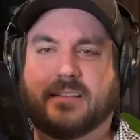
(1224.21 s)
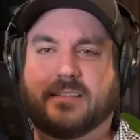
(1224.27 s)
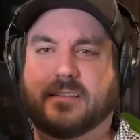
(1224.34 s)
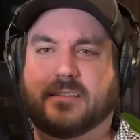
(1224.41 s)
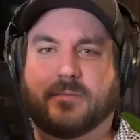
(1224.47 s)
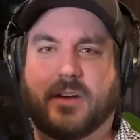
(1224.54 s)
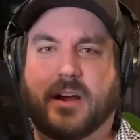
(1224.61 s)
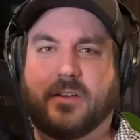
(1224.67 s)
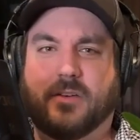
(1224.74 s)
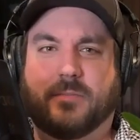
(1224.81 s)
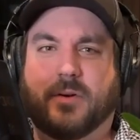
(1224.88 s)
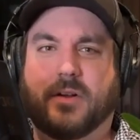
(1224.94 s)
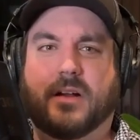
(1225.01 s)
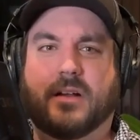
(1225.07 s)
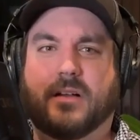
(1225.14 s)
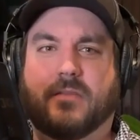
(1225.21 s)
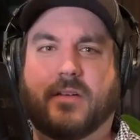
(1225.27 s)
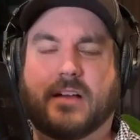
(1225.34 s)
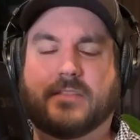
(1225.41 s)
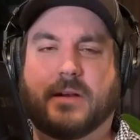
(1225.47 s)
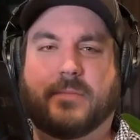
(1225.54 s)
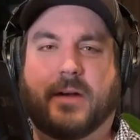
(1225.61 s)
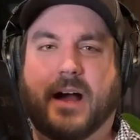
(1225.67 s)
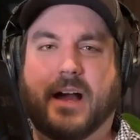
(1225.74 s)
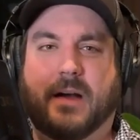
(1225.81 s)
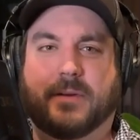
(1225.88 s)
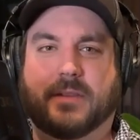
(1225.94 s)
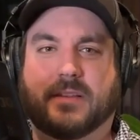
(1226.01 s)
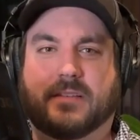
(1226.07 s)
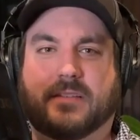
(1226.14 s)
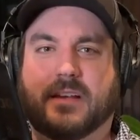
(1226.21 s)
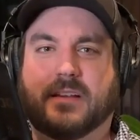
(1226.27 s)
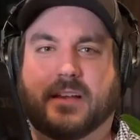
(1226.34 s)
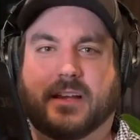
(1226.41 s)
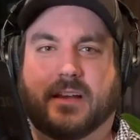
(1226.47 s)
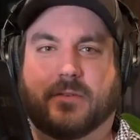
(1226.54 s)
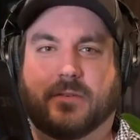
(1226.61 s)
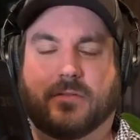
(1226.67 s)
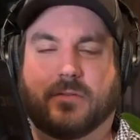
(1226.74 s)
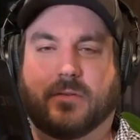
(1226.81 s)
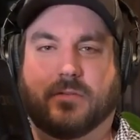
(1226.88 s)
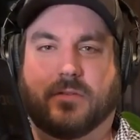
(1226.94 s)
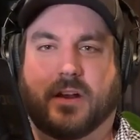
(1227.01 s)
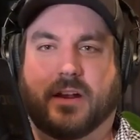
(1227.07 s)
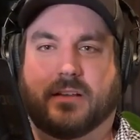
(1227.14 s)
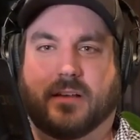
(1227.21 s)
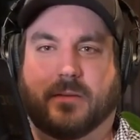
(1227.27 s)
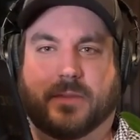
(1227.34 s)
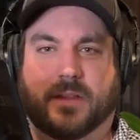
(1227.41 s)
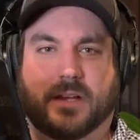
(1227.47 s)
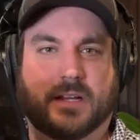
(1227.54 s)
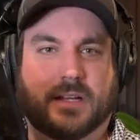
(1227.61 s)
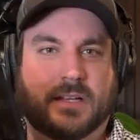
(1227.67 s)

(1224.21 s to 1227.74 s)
system, right? You had put a Raspberry Pi up in the ceiling and was running something.